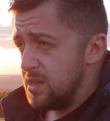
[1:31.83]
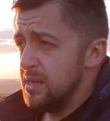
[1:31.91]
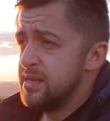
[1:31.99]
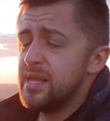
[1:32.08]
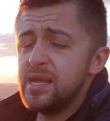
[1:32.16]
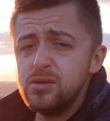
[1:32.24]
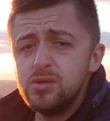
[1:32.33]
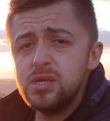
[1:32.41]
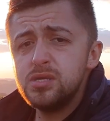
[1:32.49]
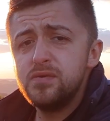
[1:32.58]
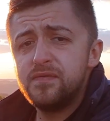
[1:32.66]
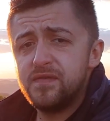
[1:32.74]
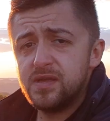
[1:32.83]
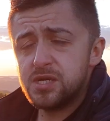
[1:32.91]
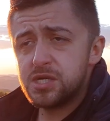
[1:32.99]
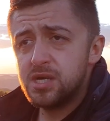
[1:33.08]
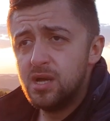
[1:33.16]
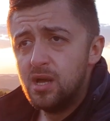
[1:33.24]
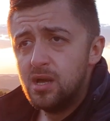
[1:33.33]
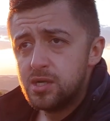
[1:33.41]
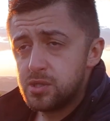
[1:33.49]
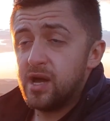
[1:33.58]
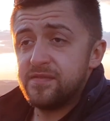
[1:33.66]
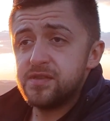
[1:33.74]
And then you need to finish.
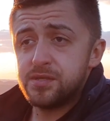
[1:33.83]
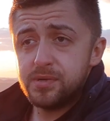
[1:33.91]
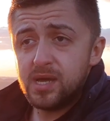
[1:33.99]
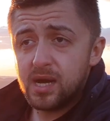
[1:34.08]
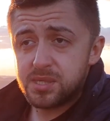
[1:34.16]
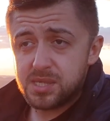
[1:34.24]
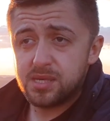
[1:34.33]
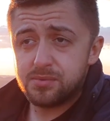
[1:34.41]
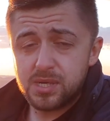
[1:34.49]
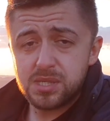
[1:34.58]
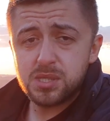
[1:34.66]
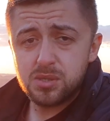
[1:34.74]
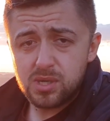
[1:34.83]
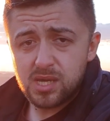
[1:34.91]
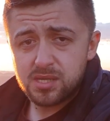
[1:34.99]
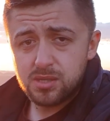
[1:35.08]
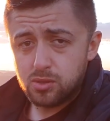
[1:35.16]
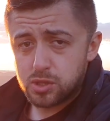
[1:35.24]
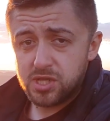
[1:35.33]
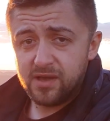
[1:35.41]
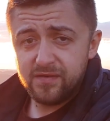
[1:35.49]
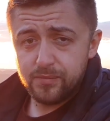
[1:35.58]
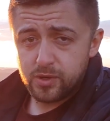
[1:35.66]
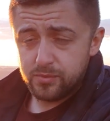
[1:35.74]
So after 3 RCN races, you get the
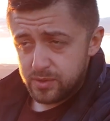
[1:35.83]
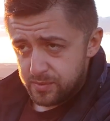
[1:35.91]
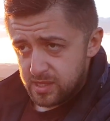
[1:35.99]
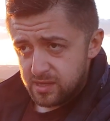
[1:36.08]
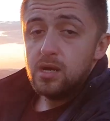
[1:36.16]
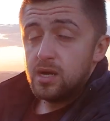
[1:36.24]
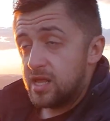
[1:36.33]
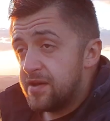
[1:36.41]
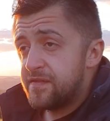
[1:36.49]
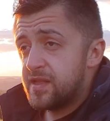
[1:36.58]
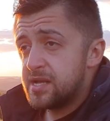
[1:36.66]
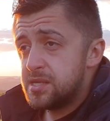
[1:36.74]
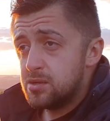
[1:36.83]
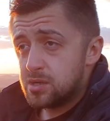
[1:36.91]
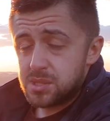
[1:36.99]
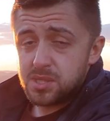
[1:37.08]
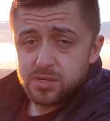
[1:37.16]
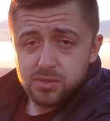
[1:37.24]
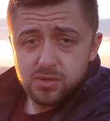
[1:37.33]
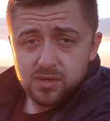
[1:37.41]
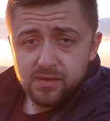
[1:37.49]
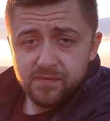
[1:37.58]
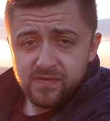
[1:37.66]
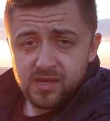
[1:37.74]
Nordschleife Permit B. And after that, you can start doing
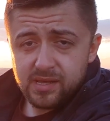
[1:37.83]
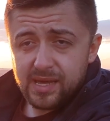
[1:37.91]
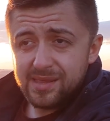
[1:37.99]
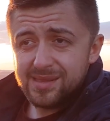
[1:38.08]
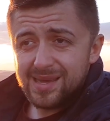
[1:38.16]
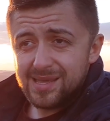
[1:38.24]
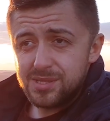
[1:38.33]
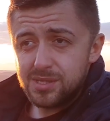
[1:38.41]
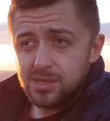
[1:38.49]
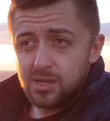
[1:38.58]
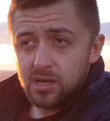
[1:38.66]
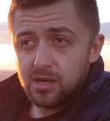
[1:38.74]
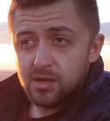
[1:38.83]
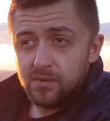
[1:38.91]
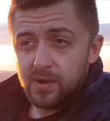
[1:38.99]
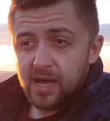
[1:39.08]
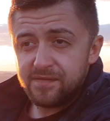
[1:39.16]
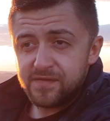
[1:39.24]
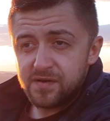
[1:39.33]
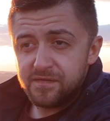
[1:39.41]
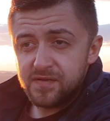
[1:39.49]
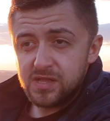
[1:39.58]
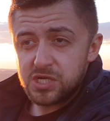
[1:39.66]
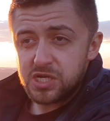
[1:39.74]
VLN. And after
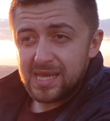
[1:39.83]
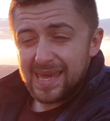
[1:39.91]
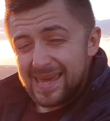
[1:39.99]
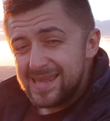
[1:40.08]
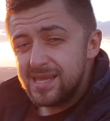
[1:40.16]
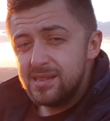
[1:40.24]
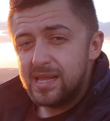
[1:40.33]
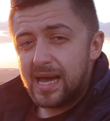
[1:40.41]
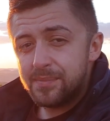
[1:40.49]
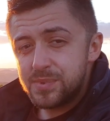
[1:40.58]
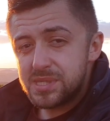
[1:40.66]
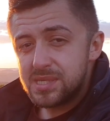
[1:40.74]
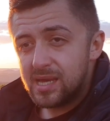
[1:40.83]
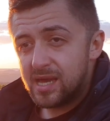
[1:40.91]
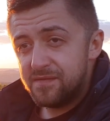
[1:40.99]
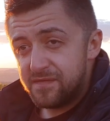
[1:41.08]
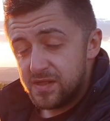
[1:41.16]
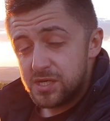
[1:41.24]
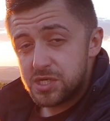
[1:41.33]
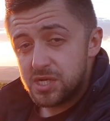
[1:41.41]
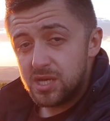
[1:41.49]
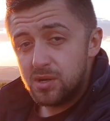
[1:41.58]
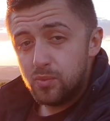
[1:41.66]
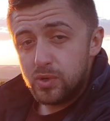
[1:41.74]
finishing 18 laps and
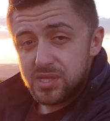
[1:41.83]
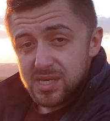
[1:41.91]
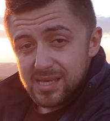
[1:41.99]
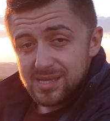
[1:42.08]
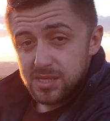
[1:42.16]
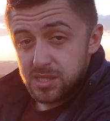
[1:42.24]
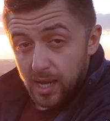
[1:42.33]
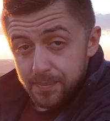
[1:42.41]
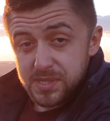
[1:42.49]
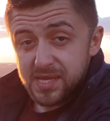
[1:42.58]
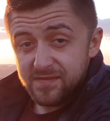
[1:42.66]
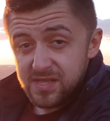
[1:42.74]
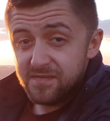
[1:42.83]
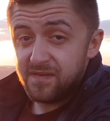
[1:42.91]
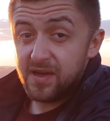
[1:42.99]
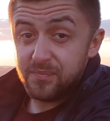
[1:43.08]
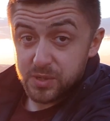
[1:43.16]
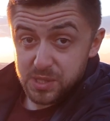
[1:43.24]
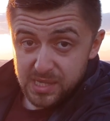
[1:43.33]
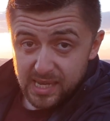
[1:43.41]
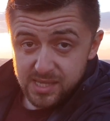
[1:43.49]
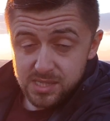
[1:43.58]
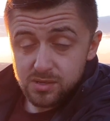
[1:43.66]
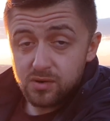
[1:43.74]
finishing within the top
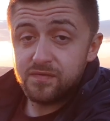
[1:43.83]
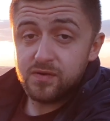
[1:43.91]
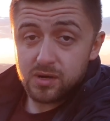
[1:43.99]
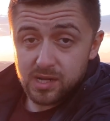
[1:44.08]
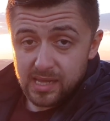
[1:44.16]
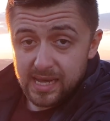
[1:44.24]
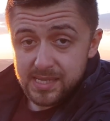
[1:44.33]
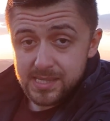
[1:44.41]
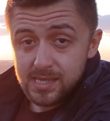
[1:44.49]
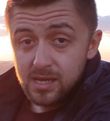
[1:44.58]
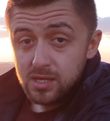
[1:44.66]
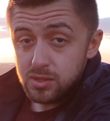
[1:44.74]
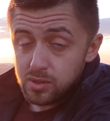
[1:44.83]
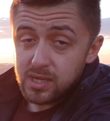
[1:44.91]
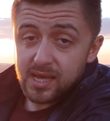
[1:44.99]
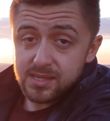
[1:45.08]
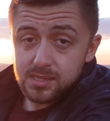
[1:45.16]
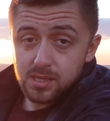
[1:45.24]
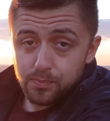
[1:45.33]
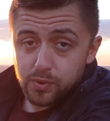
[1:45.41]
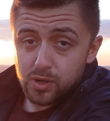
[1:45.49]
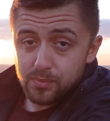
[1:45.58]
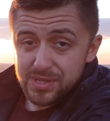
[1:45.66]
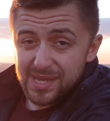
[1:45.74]
75% of your class, you get the
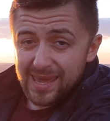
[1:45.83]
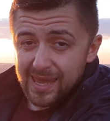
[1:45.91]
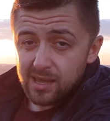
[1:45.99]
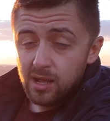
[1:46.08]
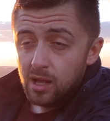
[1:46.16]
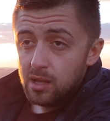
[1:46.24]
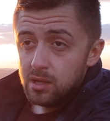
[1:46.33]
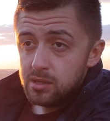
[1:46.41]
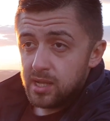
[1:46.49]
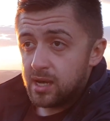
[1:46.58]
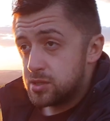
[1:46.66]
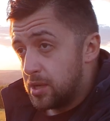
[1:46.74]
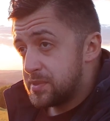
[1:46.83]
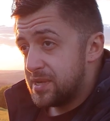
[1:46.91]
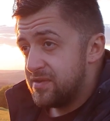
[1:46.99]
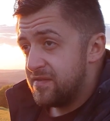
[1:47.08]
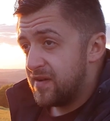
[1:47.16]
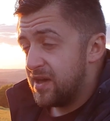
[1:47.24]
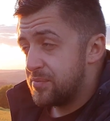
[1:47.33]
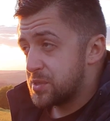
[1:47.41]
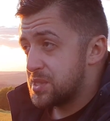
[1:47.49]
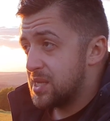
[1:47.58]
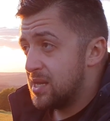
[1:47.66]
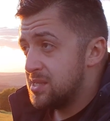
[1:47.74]
Permit A. Now, top
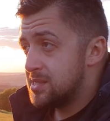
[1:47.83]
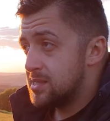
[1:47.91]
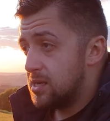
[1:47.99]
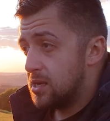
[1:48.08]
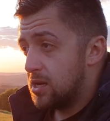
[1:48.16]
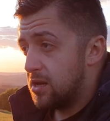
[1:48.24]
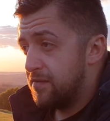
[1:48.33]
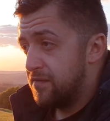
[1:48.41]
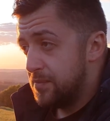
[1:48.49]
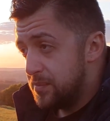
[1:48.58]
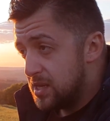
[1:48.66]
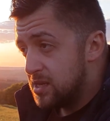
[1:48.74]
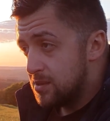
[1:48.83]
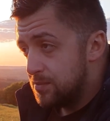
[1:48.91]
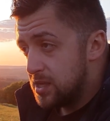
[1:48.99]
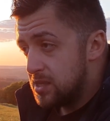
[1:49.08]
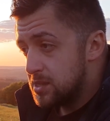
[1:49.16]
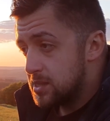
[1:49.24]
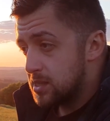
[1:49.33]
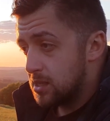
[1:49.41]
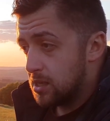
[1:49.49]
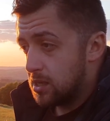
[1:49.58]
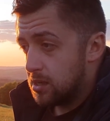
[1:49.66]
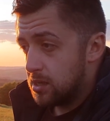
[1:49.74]
75%, for me, it means
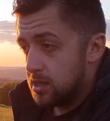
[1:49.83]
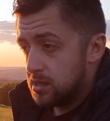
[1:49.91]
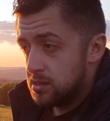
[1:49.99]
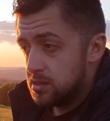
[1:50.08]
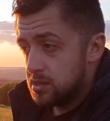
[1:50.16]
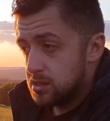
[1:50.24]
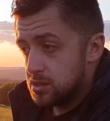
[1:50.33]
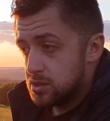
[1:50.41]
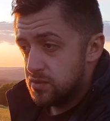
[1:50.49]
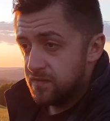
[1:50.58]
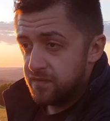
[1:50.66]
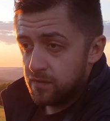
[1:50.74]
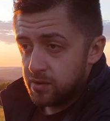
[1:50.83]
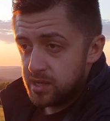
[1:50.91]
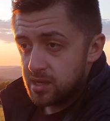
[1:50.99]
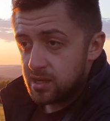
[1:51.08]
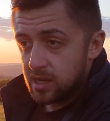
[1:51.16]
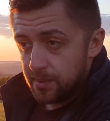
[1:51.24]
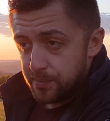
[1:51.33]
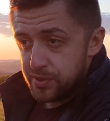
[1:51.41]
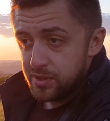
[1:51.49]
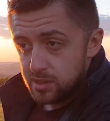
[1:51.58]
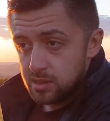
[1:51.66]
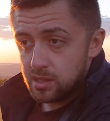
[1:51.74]
in the 240 Cup
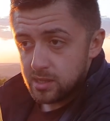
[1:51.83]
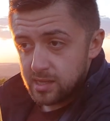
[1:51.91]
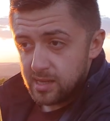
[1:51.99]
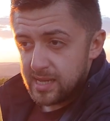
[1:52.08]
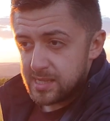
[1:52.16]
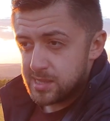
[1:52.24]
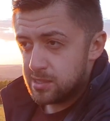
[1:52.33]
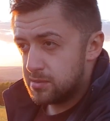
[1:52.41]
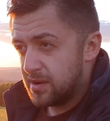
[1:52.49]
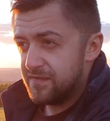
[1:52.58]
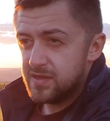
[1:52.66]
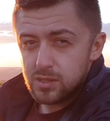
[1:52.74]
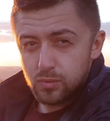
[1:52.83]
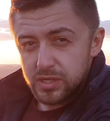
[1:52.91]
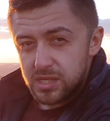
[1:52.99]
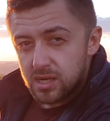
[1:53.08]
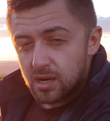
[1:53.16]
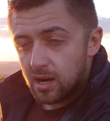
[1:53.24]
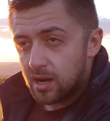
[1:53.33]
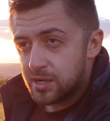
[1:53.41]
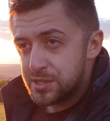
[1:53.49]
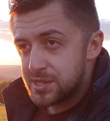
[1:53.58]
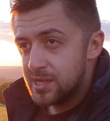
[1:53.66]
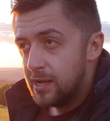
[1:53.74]
class, there are roughly 20
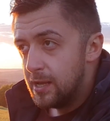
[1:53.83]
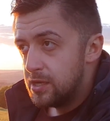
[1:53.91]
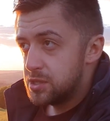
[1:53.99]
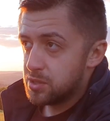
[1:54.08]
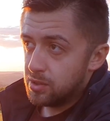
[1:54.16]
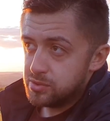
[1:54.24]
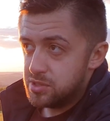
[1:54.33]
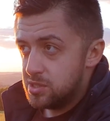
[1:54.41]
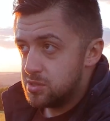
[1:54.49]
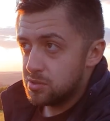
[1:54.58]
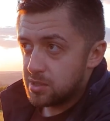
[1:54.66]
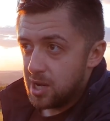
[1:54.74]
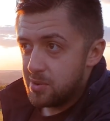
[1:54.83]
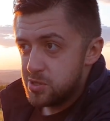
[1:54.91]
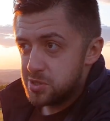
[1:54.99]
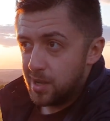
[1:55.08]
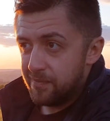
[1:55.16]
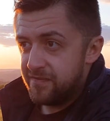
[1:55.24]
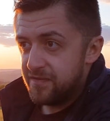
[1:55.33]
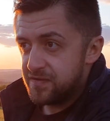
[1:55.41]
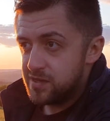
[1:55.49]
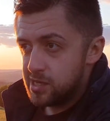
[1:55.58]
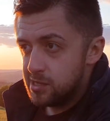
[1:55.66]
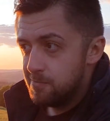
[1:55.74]
cars. So I would need to come in top
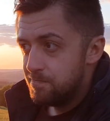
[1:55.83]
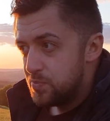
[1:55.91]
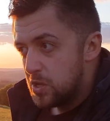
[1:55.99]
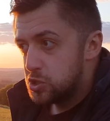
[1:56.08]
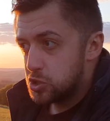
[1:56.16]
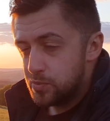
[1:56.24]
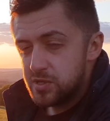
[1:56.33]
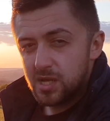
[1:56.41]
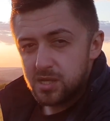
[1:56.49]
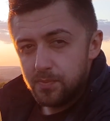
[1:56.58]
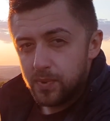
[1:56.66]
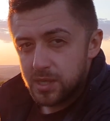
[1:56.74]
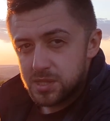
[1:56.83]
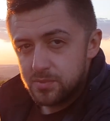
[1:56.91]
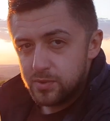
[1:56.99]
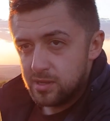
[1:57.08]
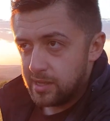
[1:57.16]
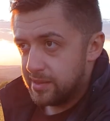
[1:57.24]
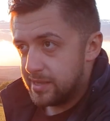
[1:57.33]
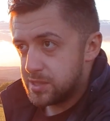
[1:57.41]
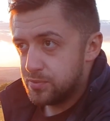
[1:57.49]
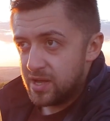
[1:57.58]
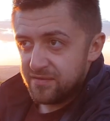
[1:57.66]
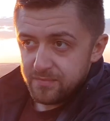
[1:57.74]
15. Should be not impossible
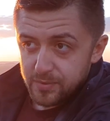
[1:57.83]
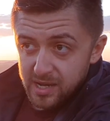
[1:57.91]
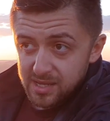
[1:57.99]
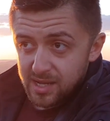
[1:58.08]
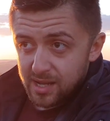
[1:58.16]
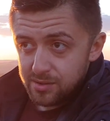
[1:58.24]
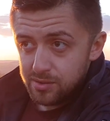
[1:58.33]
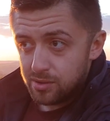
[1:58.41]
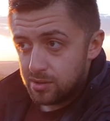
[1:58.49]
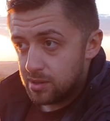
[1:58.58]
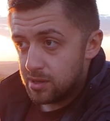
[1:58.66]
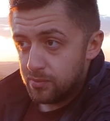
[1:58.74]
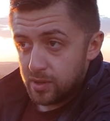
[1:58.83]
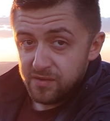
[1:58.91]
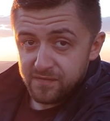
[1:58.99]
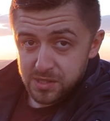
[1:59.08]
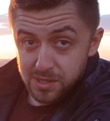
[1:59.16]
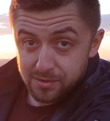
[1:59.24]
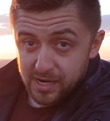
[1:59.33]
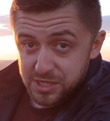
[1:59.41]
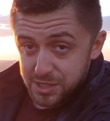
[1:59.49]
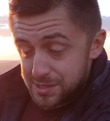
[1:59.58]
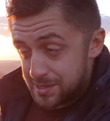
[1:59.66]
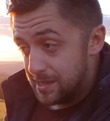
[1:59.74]
unless we have a breakdown or one of us
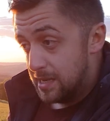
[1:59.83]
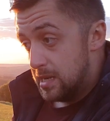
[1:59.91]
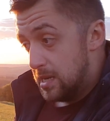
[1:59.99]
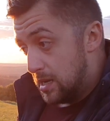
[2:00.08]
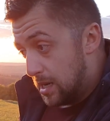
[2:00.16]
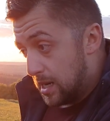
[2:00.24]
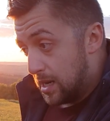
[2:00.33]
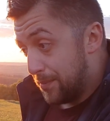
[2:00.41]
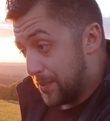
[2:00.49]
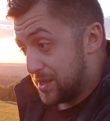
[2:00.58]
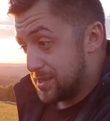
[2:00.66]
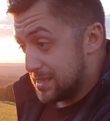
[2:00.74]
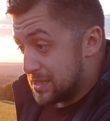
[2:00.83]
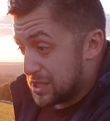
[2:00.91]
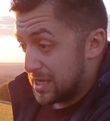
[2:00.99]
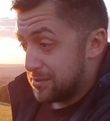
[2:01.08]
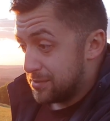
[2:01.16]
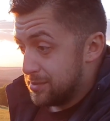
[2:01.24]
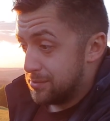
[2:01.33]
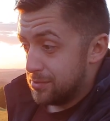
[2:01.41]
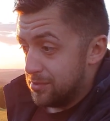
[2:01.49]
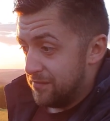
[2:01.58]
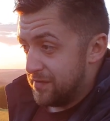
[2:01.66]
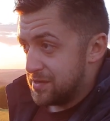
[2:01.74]
crashes. But in general, rule of the